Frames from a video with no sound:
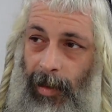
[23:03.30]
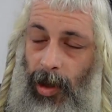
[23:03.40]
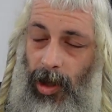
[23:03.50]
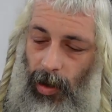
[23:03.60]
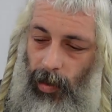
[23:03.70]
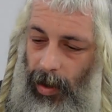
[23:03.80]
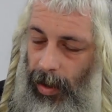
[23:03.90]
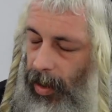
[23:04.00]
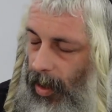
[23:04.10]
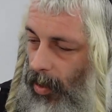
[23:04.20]
Rishon
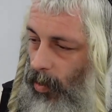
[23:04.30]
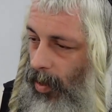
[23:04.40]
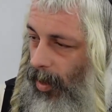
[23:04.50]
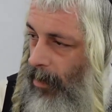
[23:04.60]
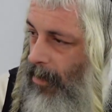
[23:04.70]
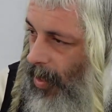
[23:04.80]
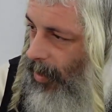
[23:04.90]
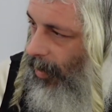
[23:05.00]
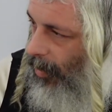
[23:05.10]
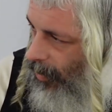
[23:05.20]
will
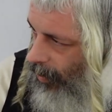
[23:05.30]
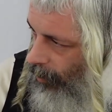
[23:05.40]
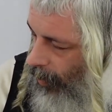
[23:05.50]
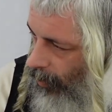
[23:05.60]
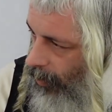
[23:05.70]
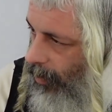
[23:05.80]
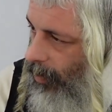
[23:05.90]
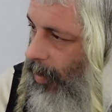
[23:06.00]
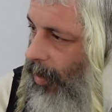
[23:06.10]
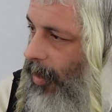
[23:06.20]
immediately decompose.
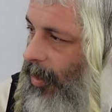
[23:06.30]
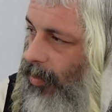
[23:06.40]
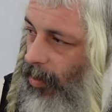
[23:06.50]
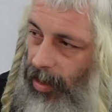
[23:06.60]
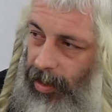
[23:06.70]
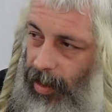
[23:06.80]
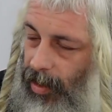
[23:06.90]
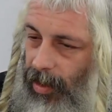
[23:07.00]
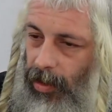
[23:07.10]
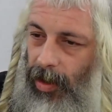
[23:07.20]
He's only
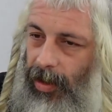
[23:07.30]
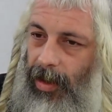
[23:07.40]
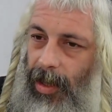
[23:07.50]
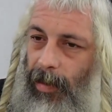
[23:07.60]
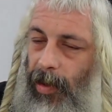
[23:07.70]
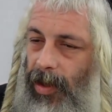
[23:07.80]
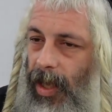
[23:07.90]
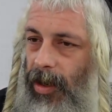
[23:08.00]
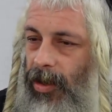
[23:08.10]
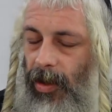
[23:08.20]
going to decompose
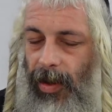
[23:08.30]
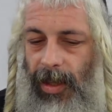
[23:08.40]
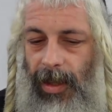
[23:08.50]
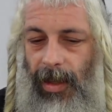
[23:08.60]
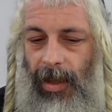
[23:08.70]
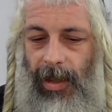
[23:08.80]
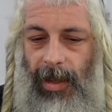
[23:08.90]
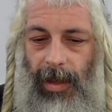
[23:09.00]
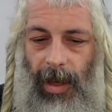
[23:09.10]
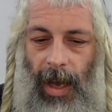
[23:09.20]
later. So
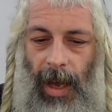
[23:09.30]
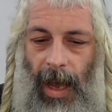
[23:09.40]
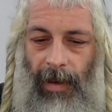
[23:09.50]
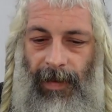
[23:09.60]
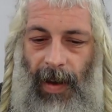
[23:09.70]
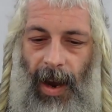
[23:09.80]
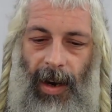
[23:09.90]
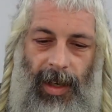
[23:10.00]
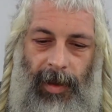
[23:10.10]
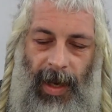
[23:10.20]
this
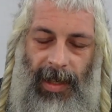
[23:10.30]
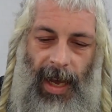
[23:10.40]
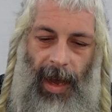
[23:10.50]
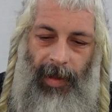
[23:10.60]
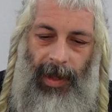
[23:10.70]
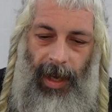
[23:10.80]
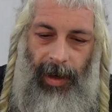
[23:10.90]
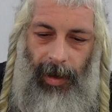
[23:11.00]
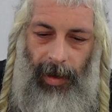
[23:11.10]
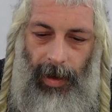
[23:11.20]
afar is meant to happen
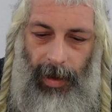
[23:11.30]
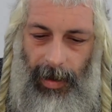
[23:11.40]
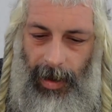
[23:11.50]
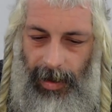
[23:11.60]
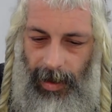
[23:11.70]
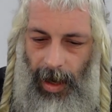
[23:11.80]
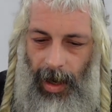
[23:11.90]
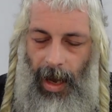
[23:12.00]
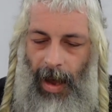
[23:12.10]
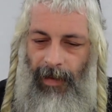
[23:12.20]
later. This
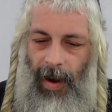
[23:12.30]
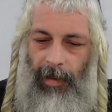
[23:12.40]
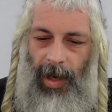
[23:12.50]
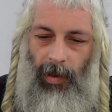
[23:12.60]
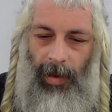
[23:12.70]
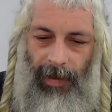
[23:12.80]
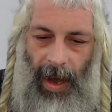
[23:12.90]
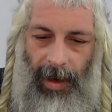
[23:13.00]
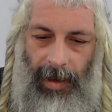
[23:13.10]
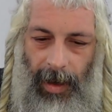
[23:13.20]
afar being
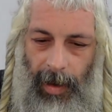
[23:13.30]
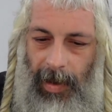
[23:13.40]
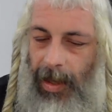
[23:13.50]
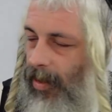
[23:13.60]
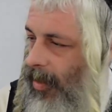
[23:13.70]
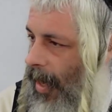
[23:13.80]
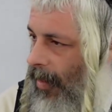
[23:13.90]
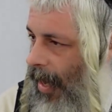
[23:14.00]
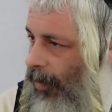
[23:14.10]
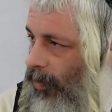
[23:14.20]
refined,
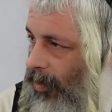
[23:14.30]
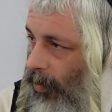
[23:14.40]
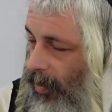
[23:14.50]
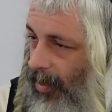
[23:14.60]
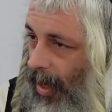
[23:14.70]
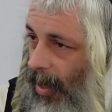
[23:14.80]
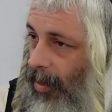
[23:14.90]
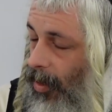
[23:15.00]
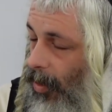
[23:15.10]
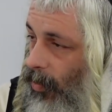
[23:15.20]
and that will coincide
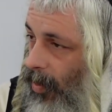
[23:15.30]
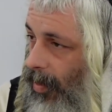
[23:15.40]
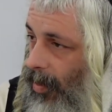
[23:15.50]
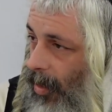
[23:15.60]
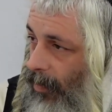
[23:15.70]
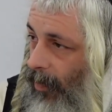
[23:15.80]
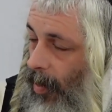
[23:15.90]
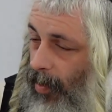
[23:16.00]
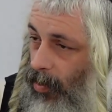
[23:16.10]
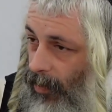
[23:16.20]
with the
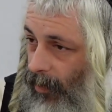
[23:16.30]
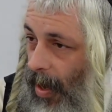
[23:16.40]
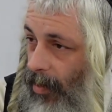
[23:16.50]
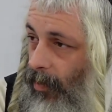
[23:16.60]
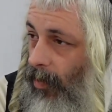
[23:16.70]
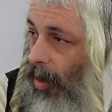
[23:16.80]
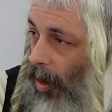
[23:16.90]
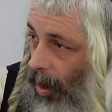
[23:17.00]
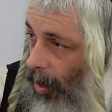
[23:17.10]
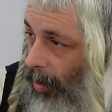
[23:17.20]
afar being refined for
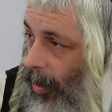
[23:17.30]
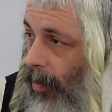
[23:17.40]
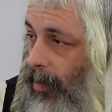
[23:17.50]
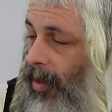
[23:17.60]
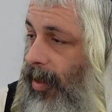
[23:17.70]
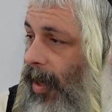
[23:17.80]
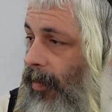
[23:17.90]
all, because